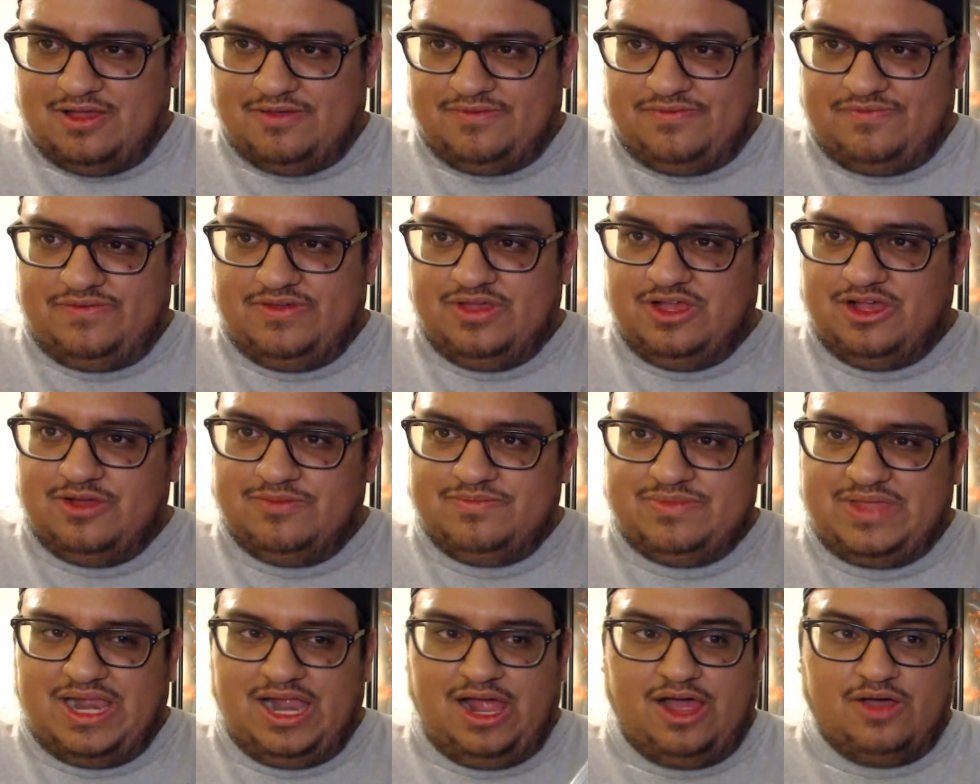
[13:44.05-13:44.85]
film
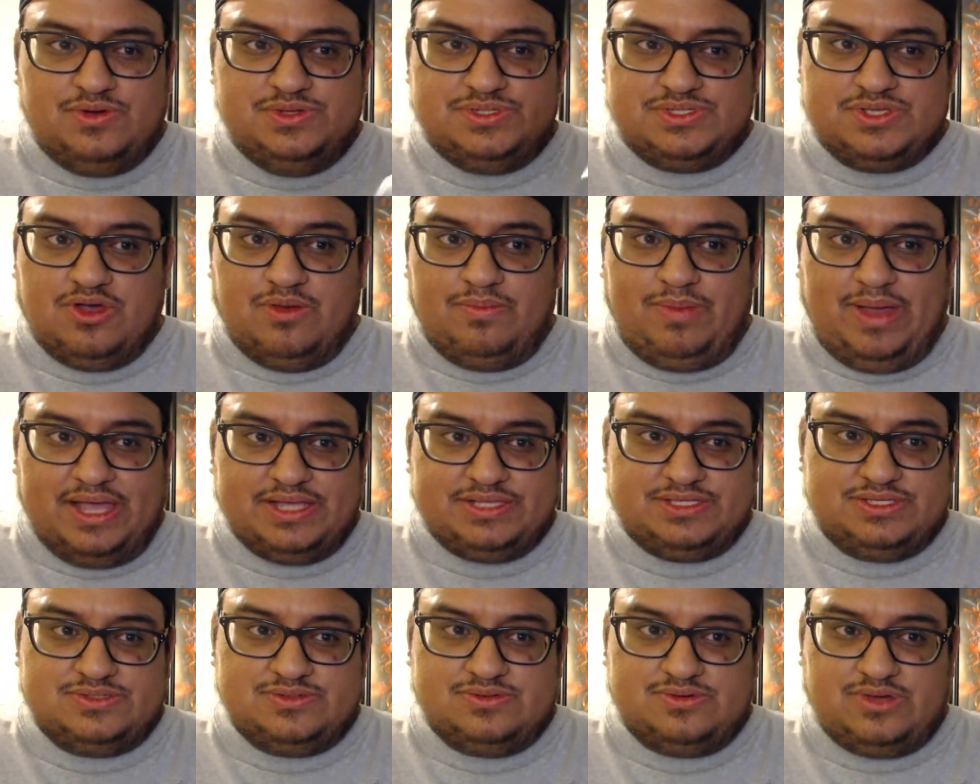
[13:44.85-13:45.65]
that I always go back
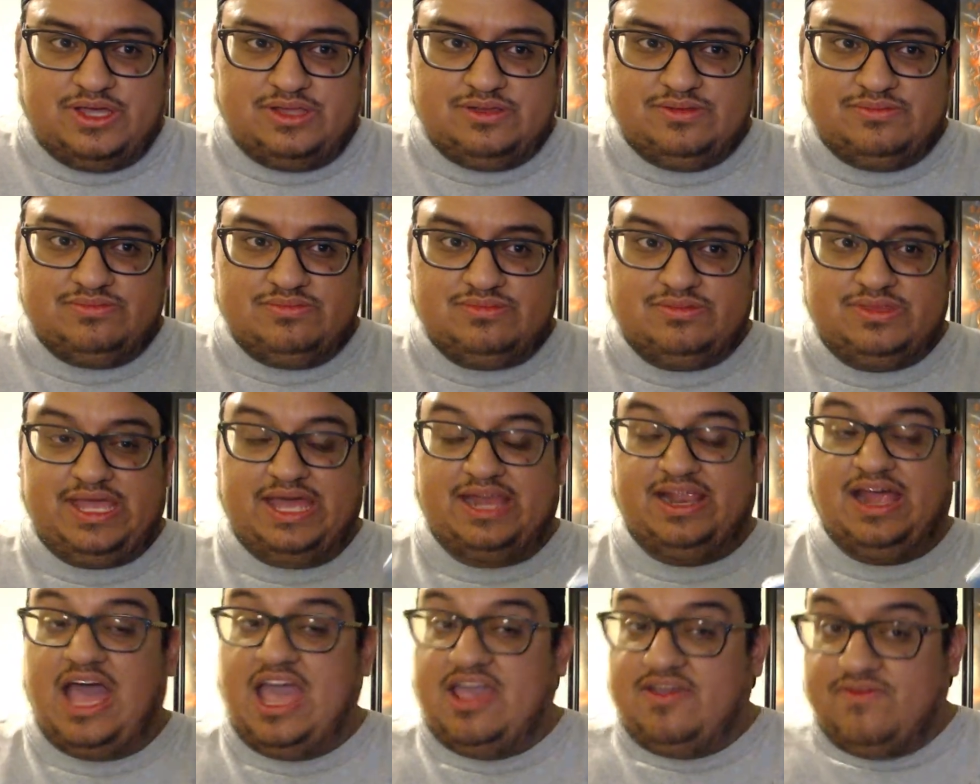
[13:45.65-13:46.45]
to and that
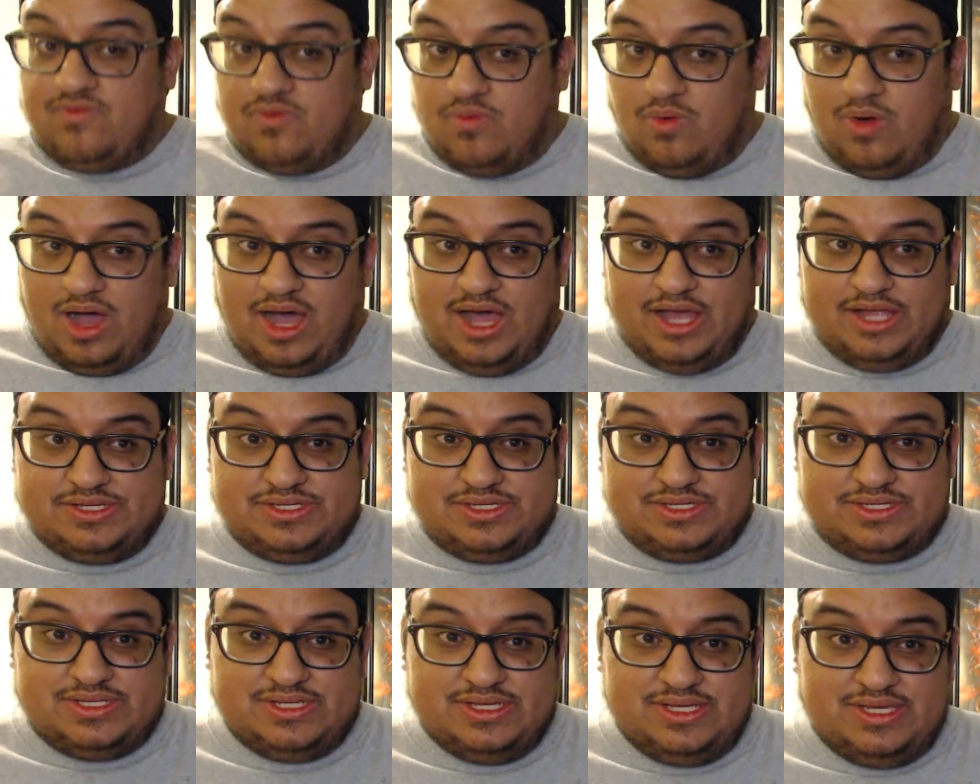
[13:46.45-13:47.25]
I've
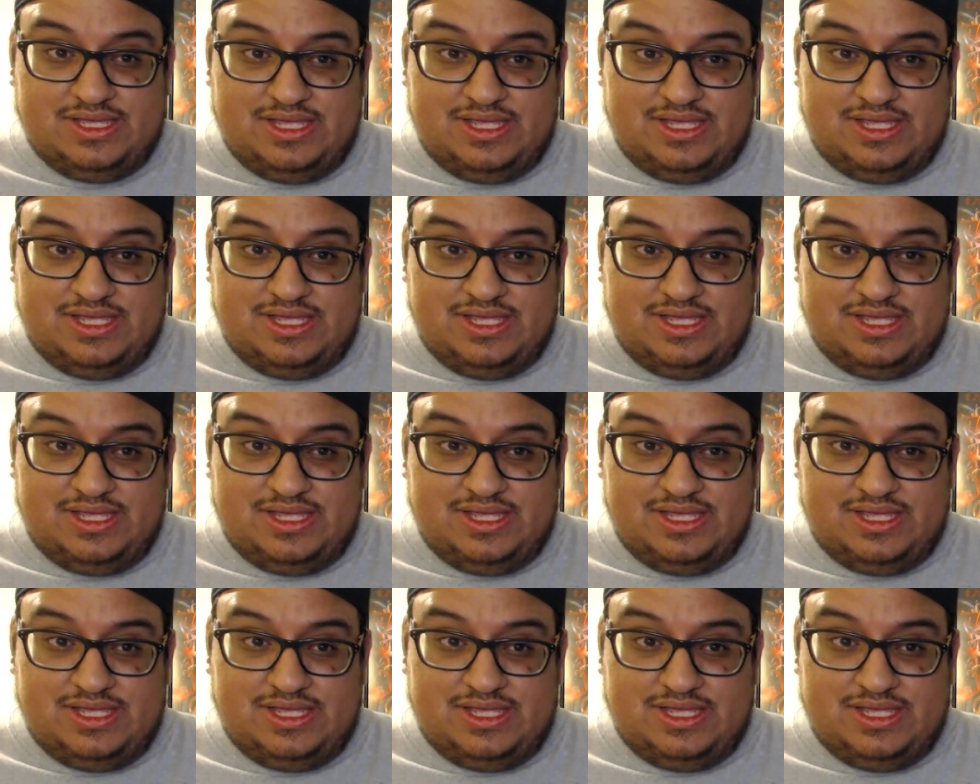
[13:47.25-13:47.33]
watched.